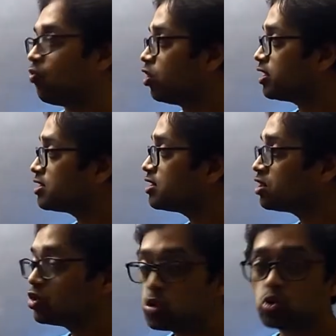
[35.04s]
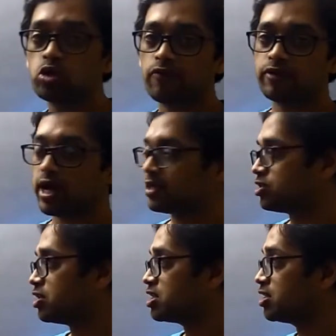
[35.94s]
What is the use of
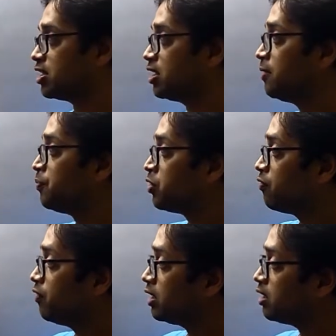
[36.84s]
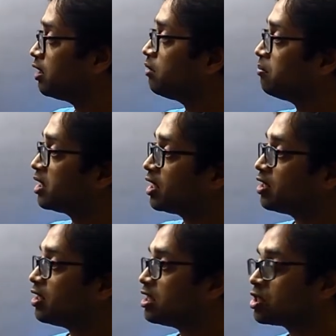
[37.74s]
elasticity? When the
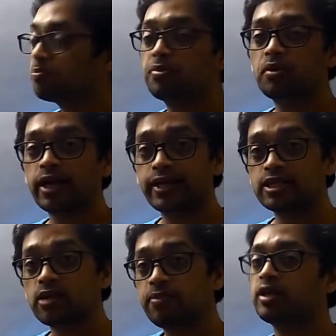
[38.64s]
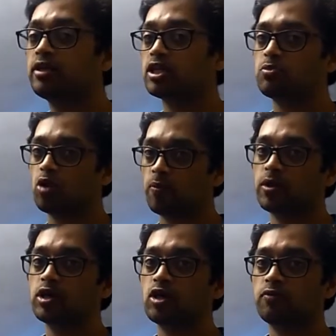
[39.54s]
materials exhibit this
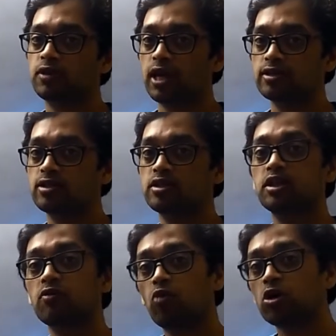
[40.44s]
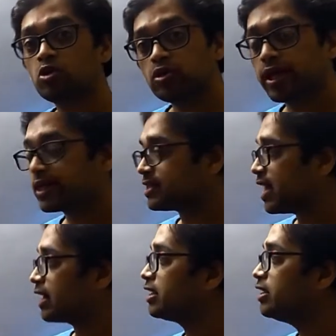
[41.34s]
property of elasticity, what do they
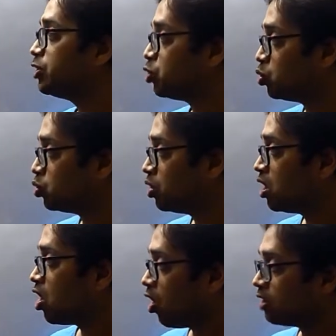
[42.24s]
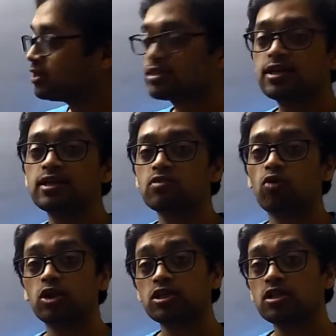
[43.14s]
exactly do? All these things,
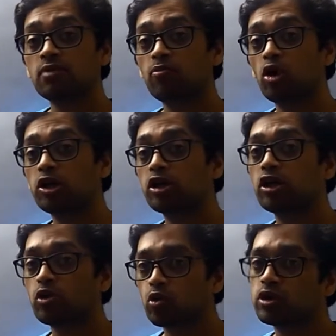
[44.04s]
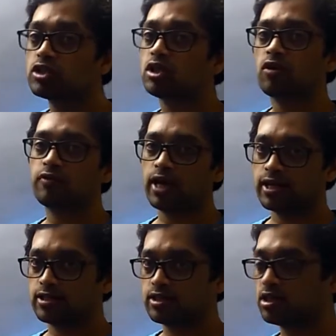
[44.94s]
what is the molecular origin of
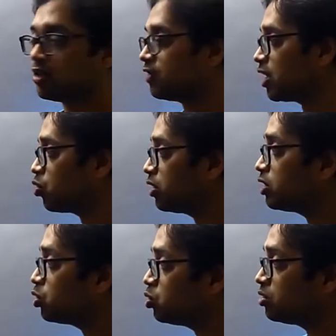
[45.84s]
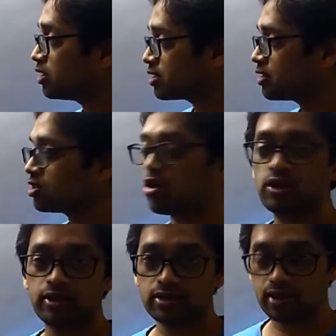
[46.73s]
elasticity? We are going to discuss
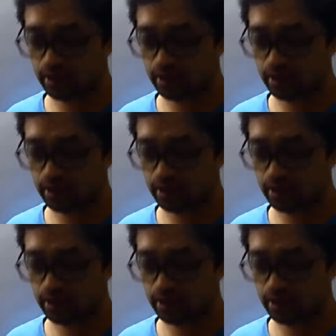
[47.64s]
all these